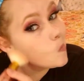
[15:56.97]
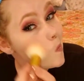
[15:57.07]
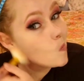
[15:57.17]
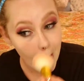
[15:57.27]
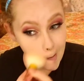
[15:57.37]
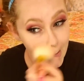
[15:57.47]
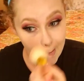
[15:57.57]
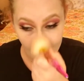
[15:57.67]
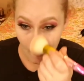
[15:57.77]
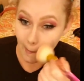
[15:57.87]
powder
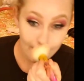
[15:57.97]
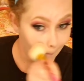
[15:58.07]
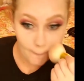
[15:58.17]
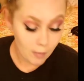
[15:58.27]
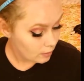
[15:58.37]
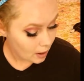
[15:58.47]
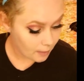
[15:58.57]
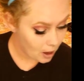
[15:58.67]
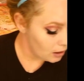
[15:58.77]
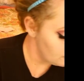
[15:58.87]
and I'm getting
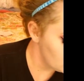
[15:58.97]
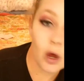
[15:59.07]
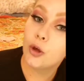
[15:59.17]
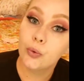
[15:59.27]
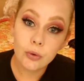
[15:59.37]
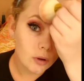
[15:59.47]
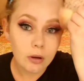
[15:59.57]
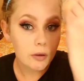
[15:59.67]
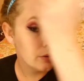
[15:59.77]
it all set down so